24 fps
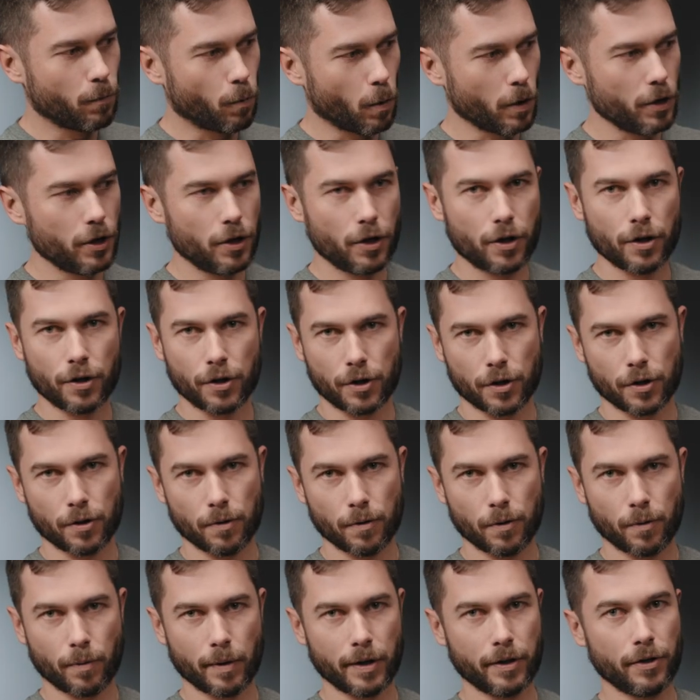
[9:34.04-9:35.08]
of what you can
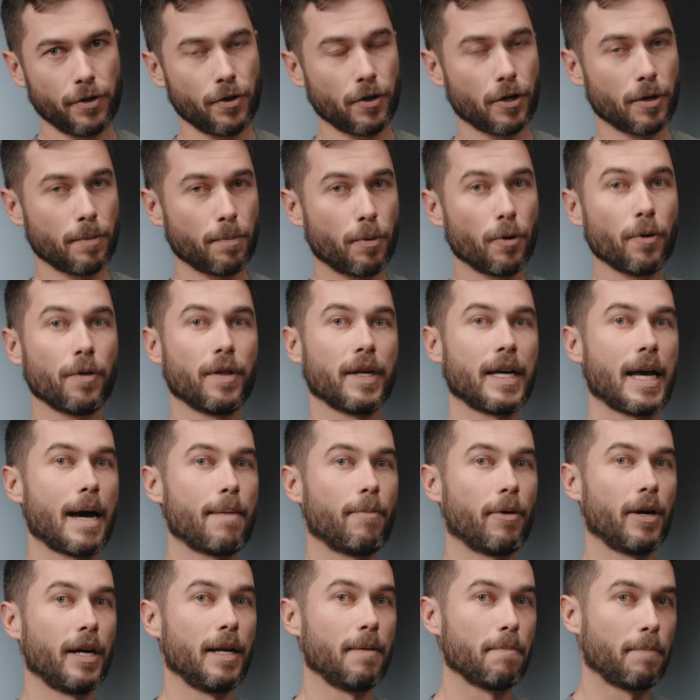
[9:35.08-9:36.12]
do, well, you can put the
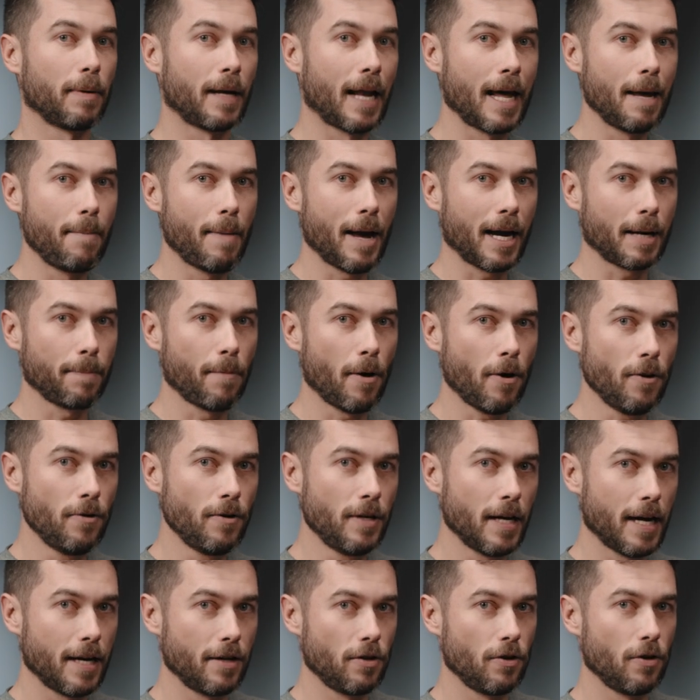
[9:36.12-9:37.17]
camera in playback
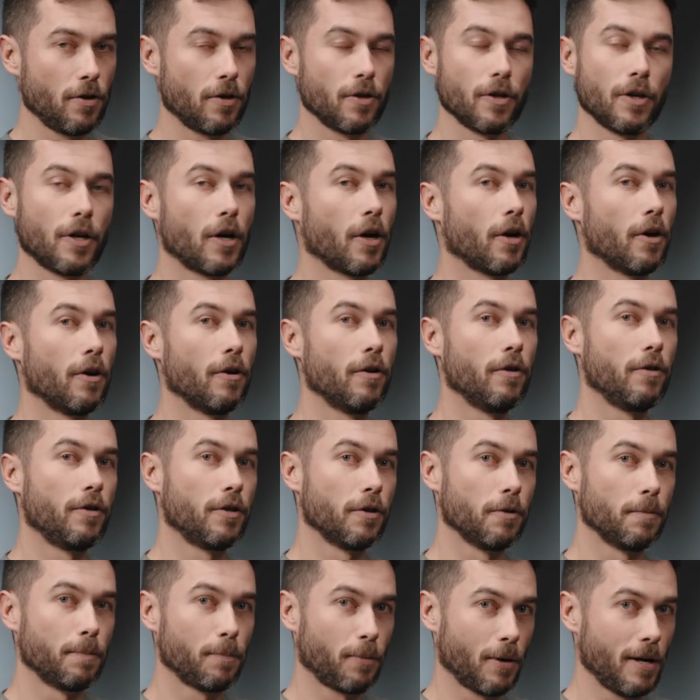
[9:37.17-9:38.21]
mode, and you can go
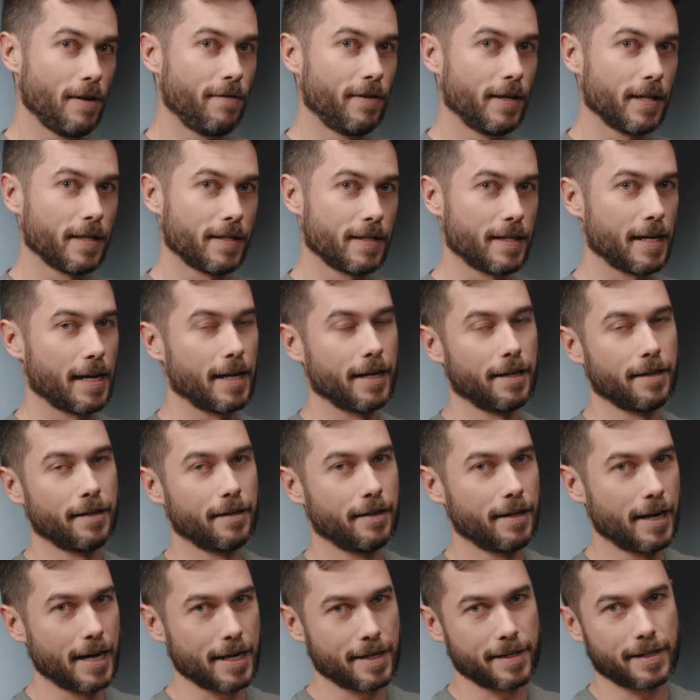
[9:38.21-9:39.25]
to previous
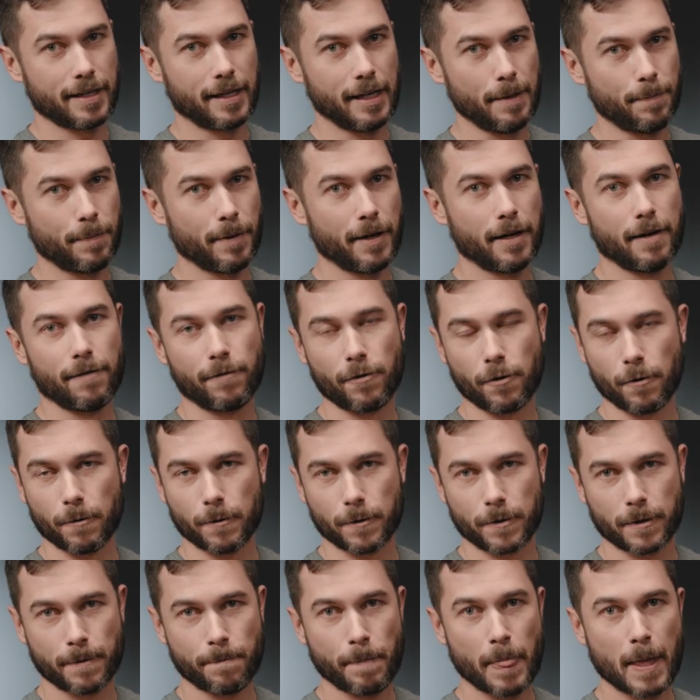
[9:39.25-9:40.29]
and next clip, and of
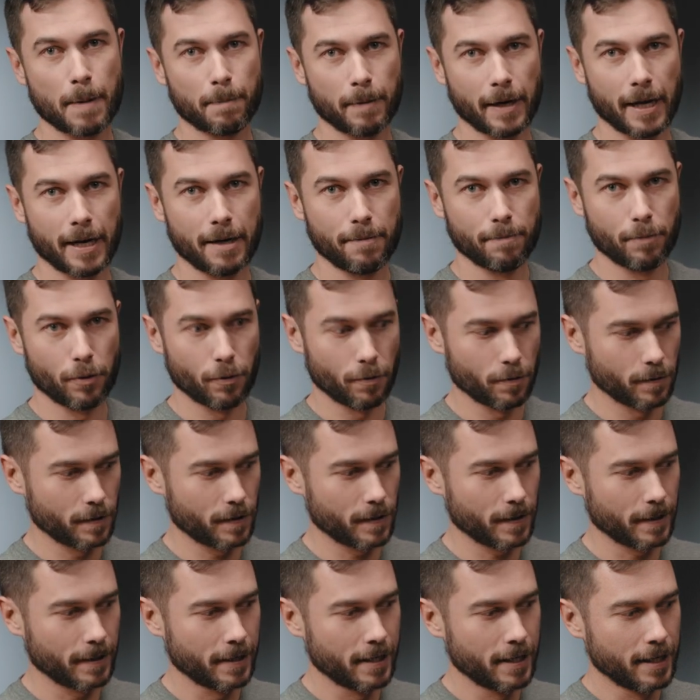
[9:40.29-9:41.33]
course, play and
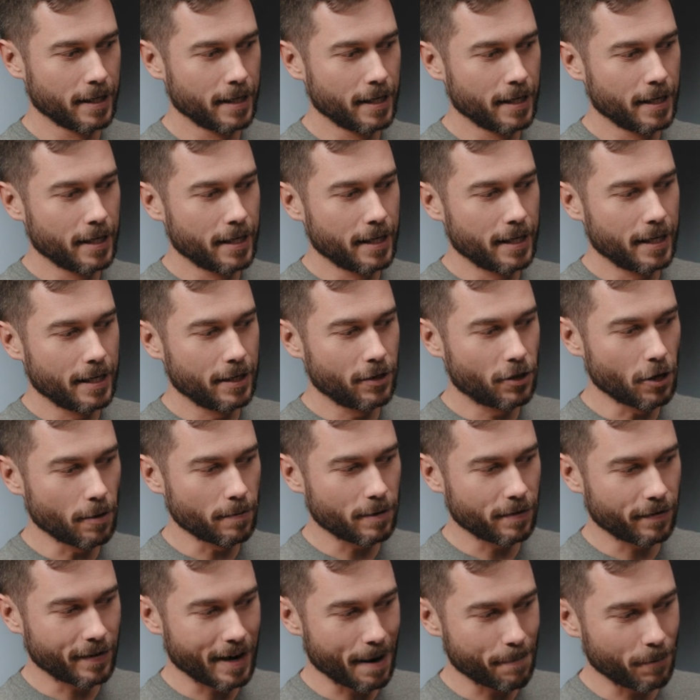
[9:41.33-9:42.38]
pause. In
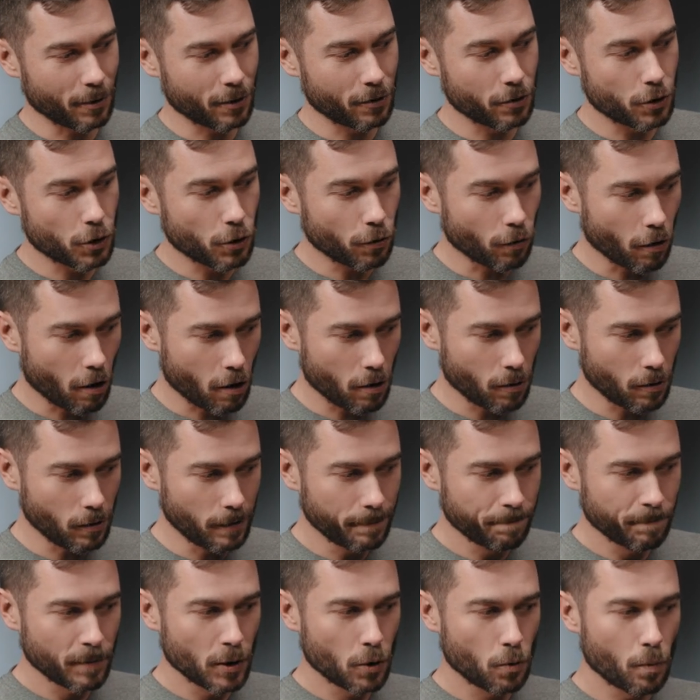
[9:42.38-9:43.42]
terms of camera
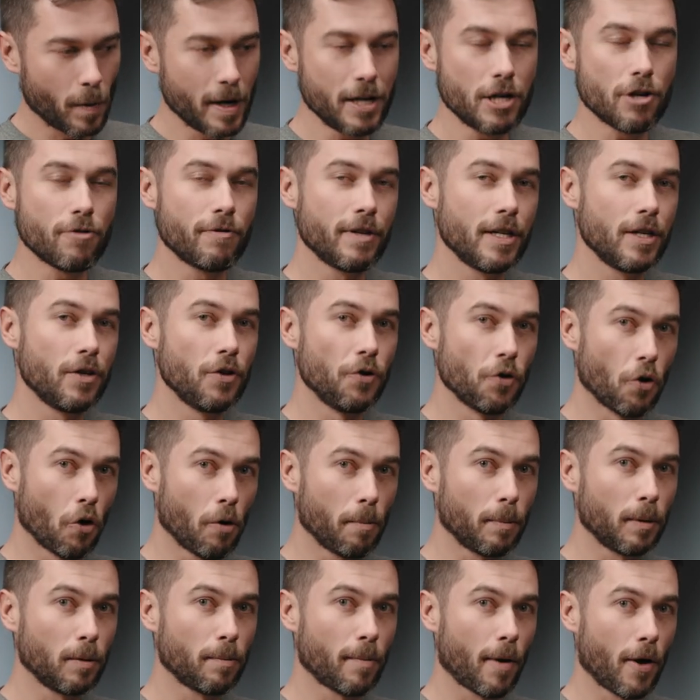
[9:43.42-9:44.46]
control, when you're in
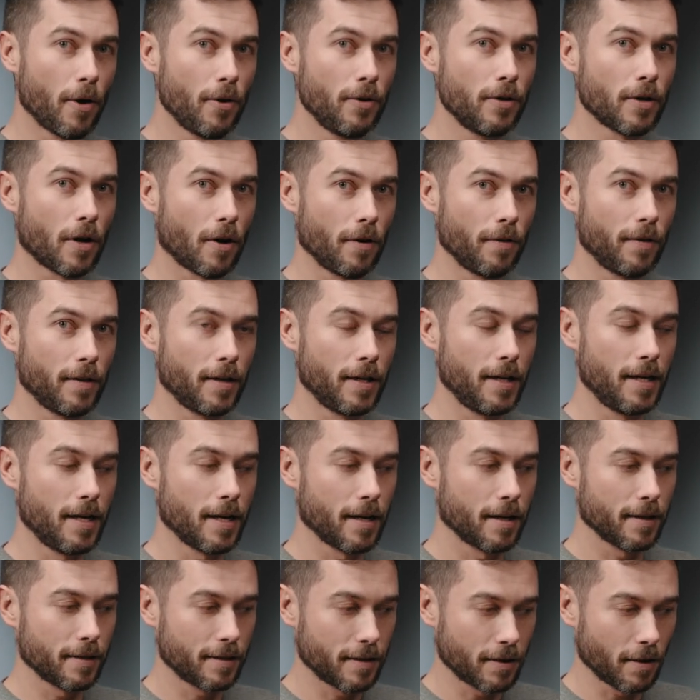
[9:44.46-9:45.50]
normal mode on the
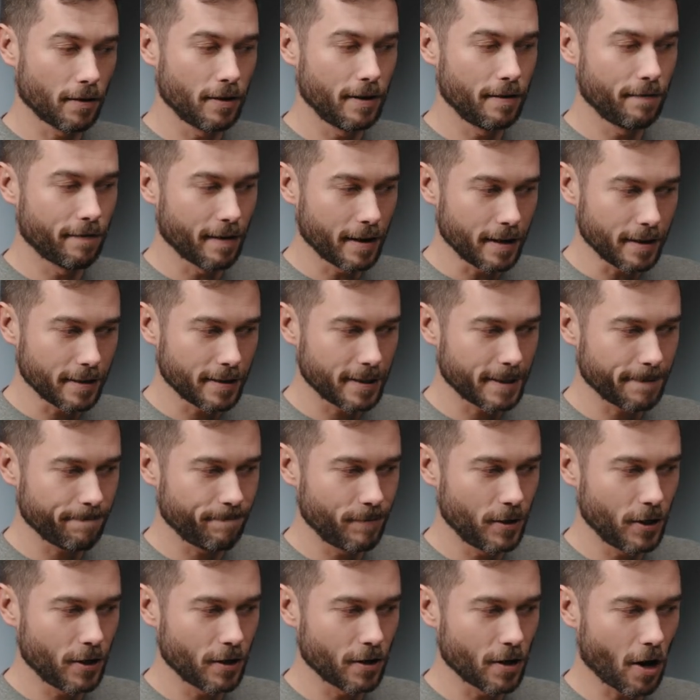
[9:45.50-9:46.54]
Sony Venice,
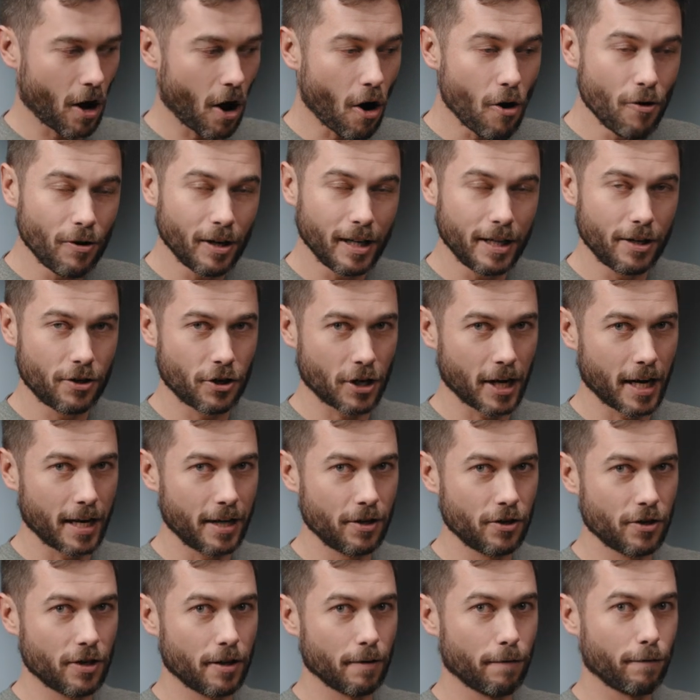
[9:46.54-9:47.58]
you can only
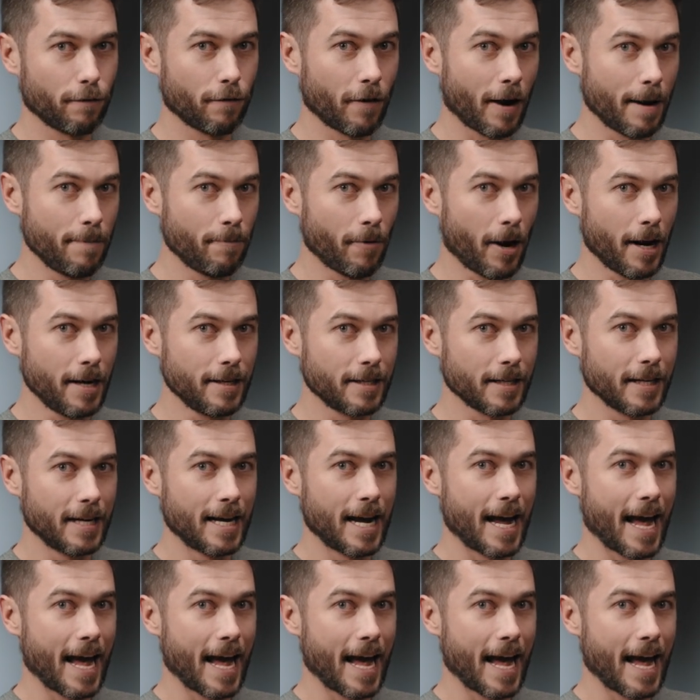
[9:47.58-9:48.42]
change the frame rate